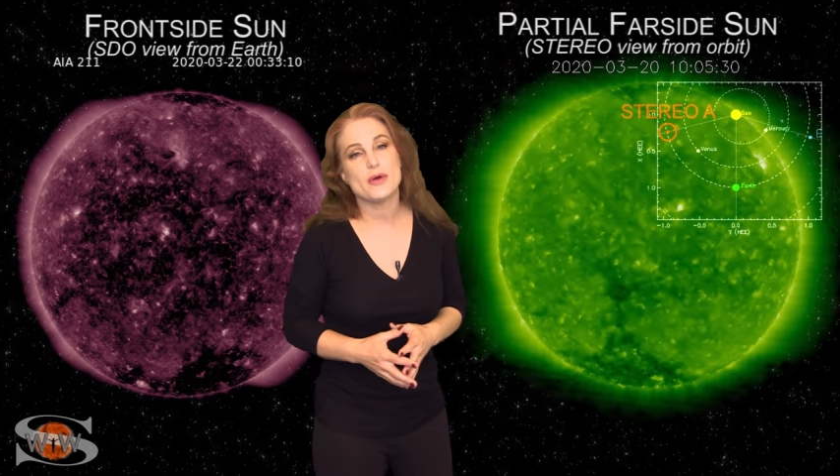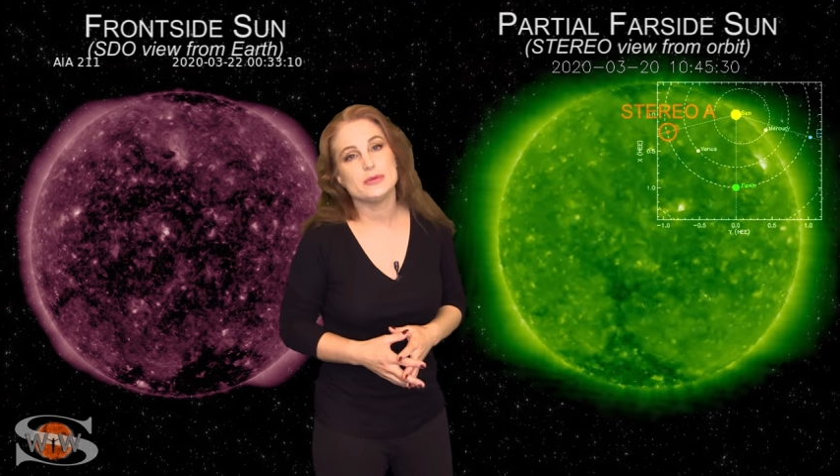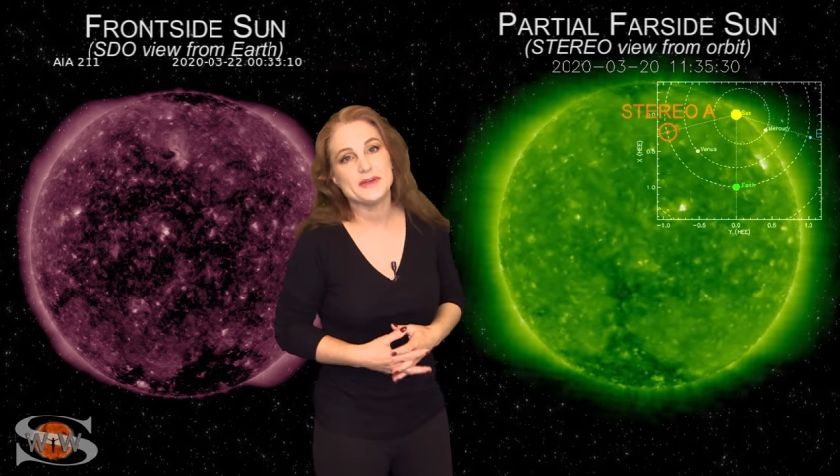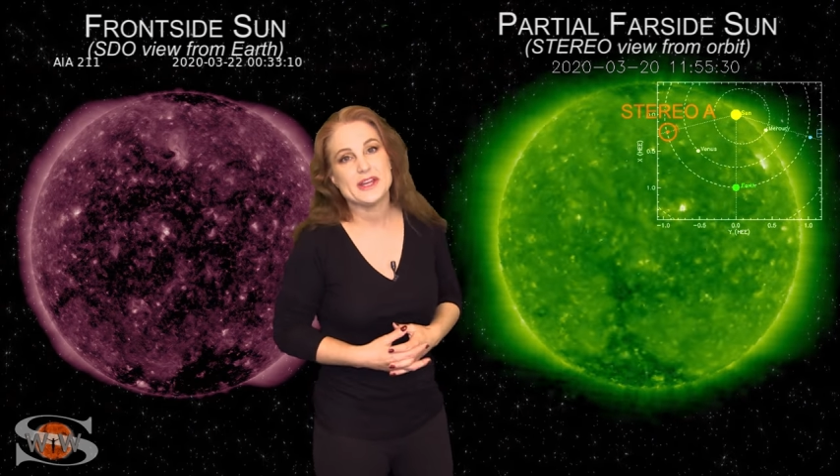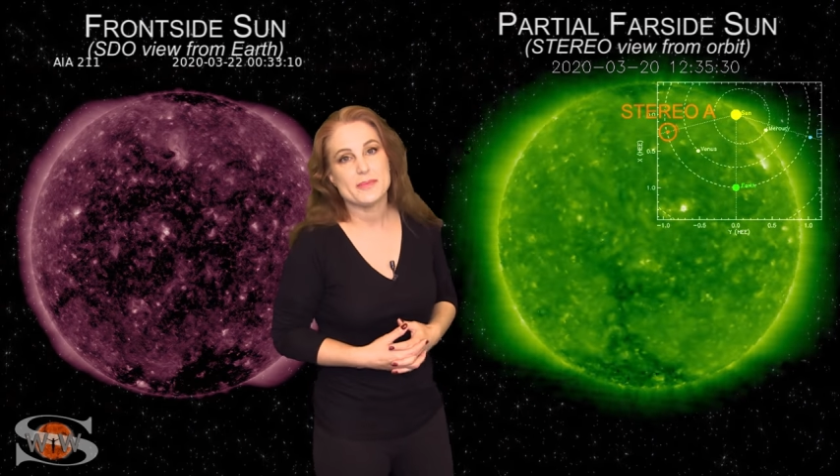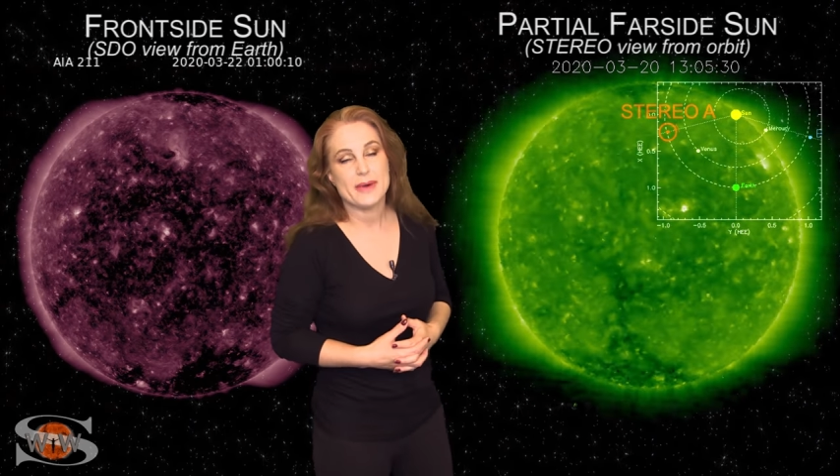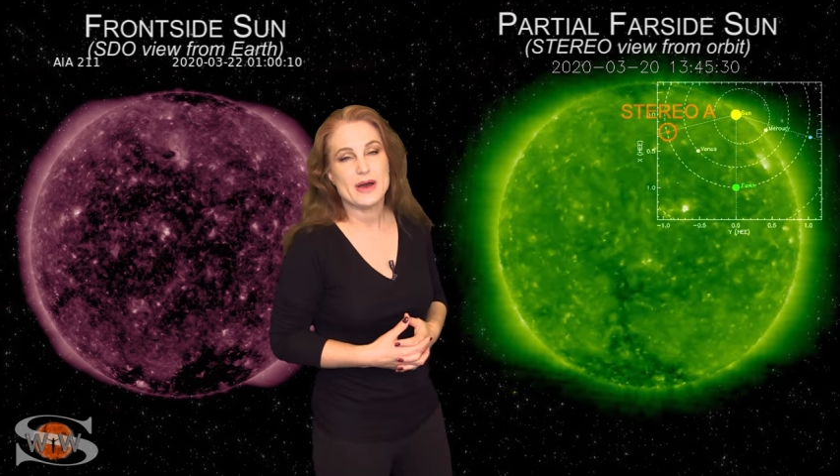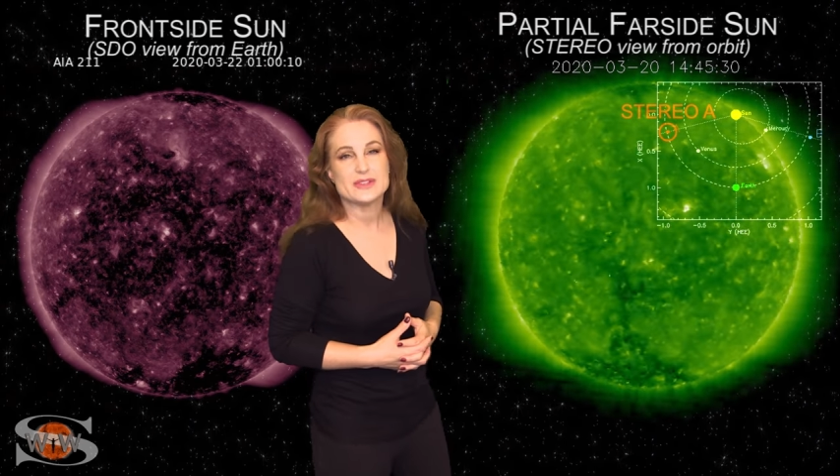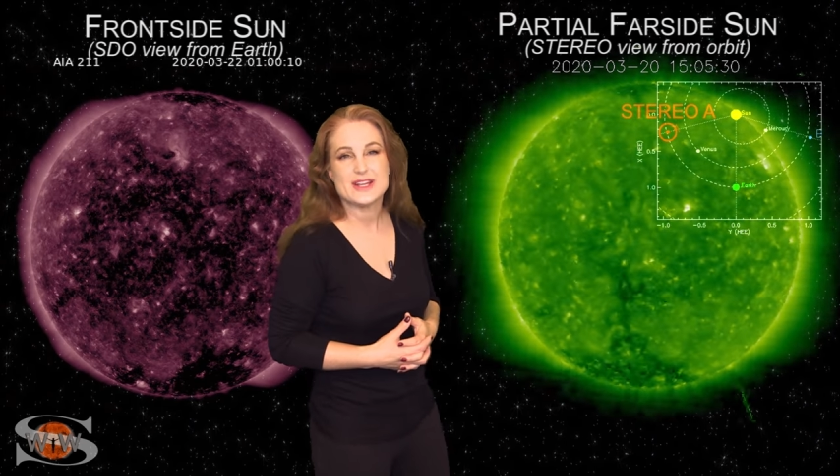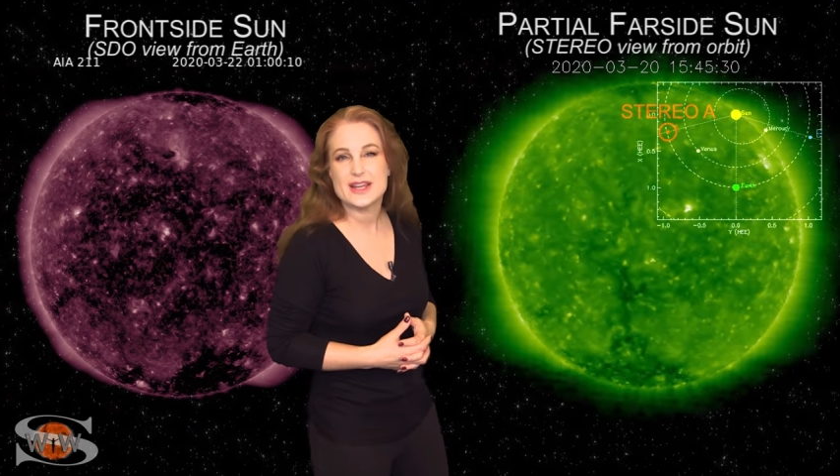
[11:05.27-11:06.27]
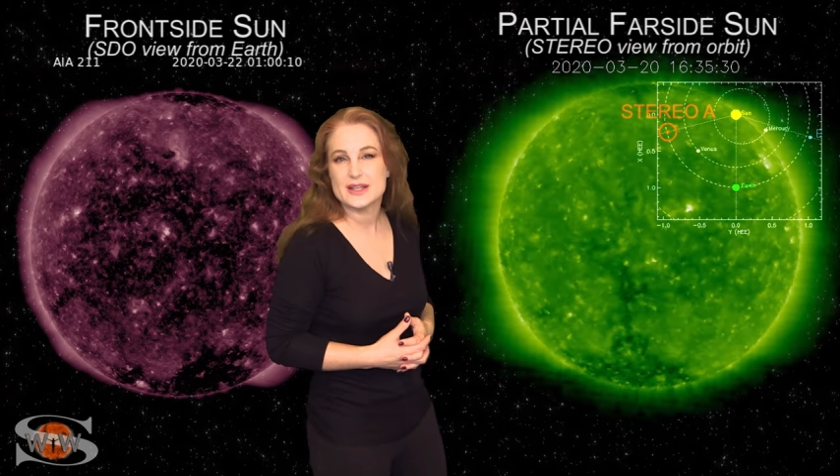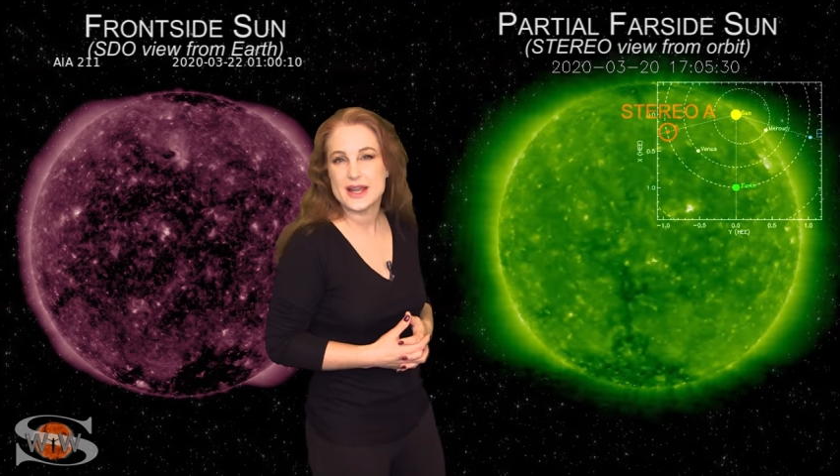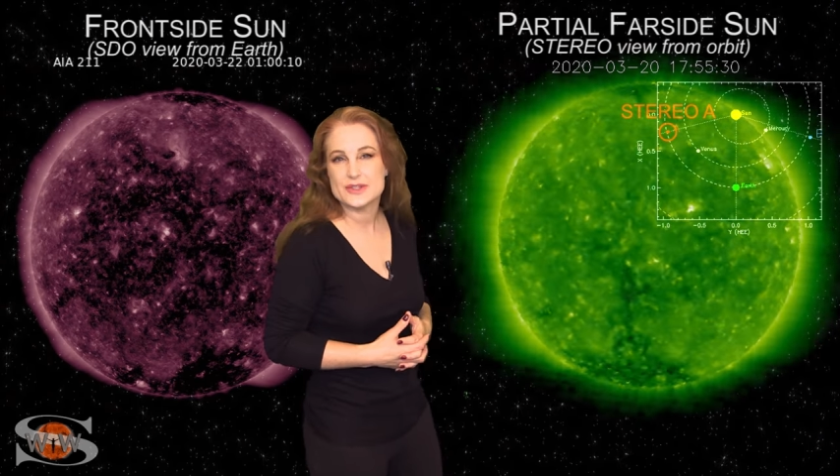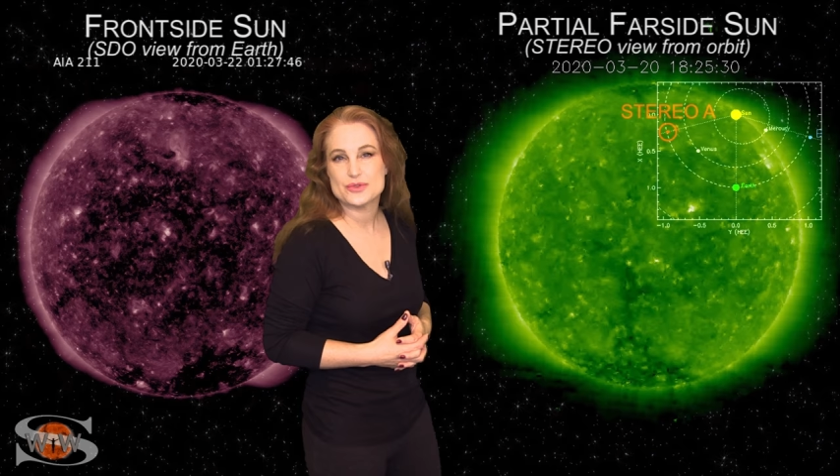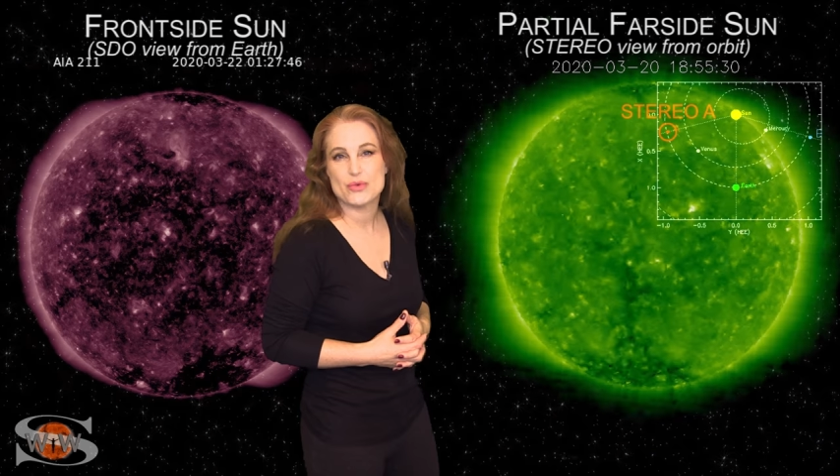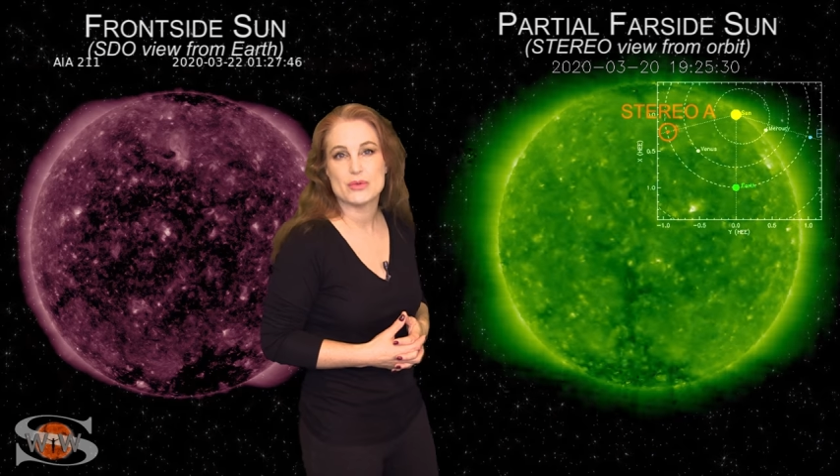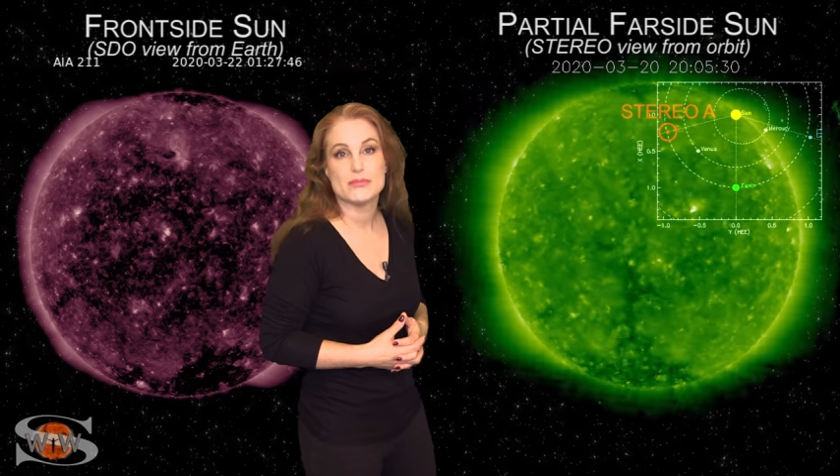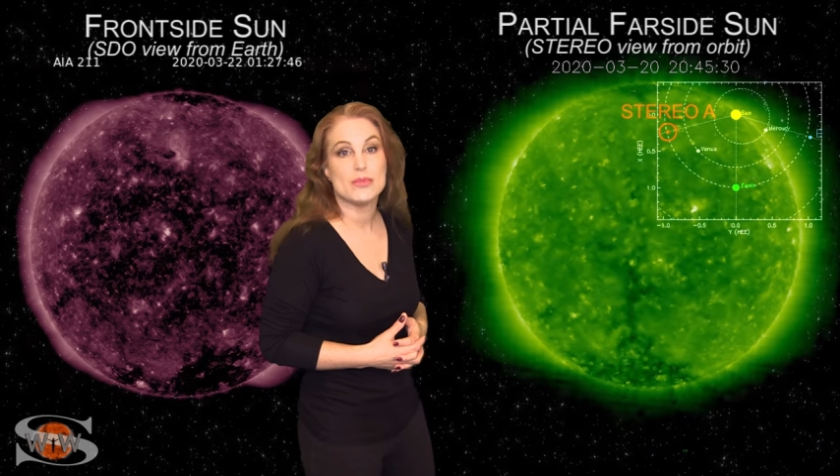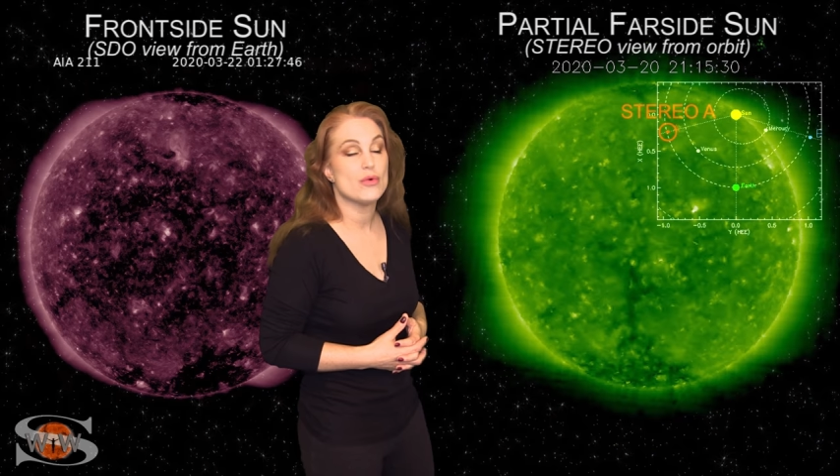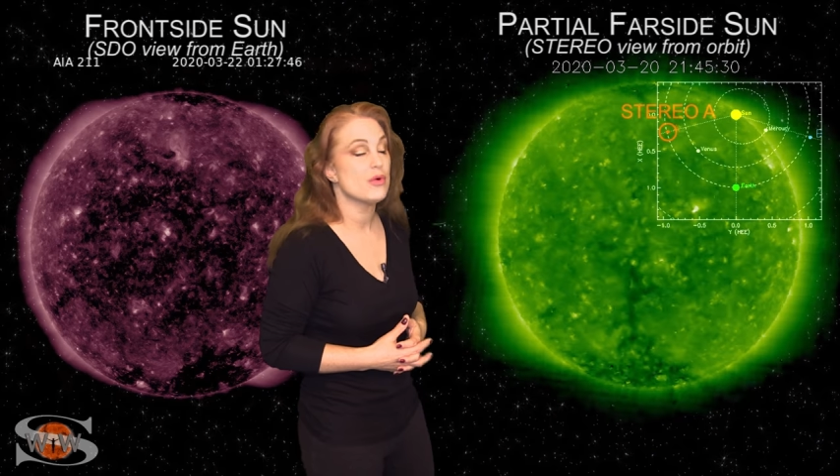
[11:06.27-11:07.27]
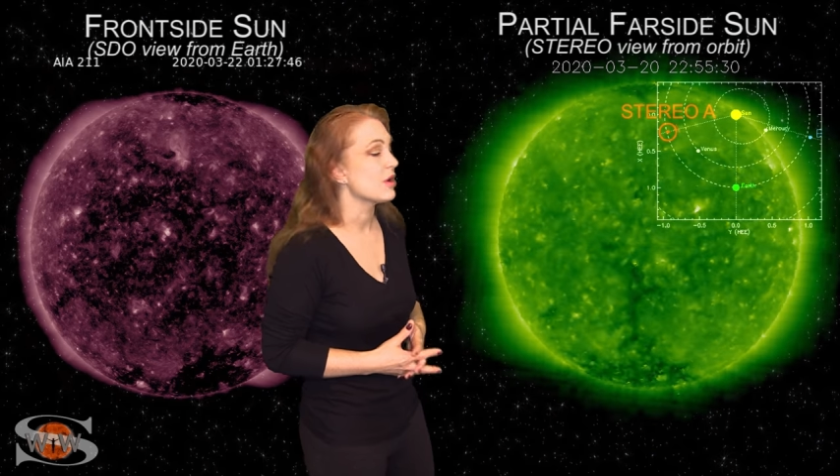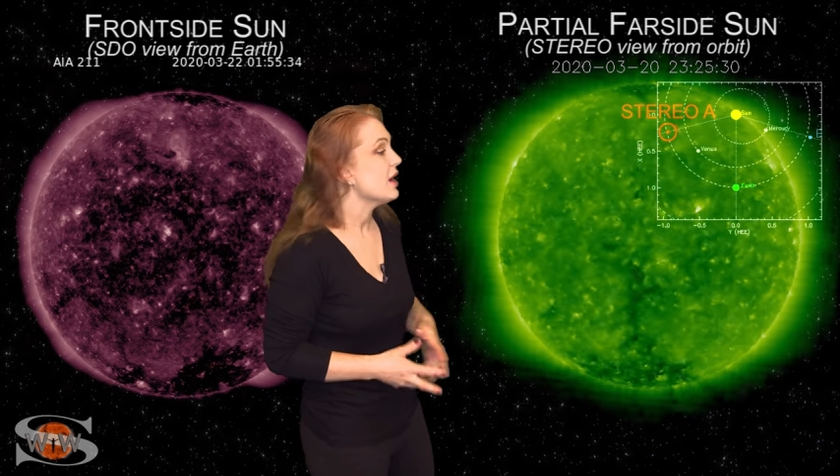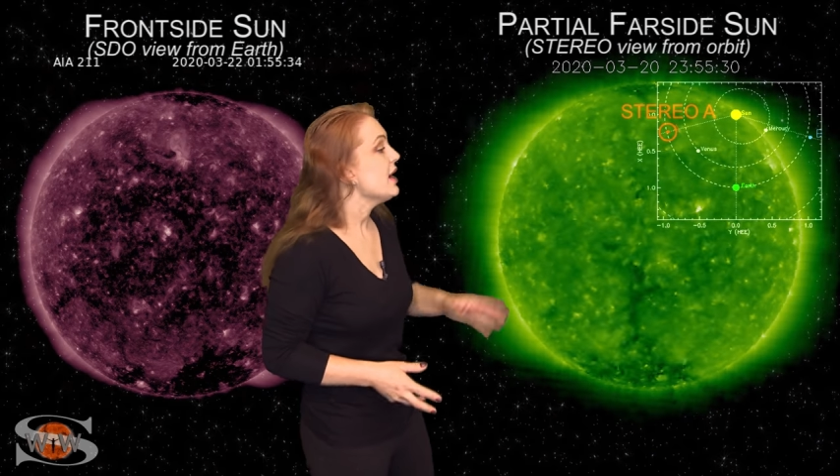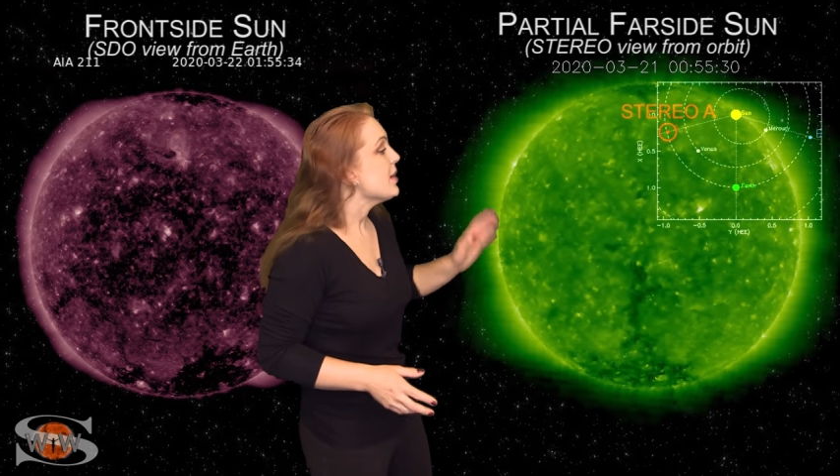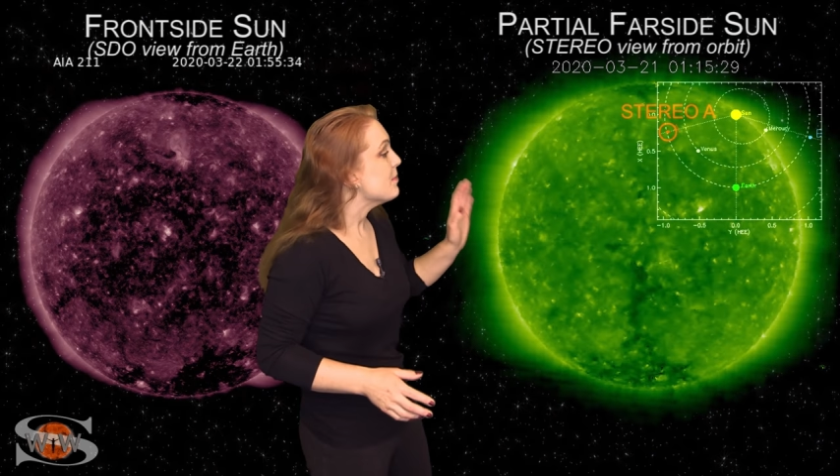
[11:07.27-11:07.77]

probably in about 10 days or more.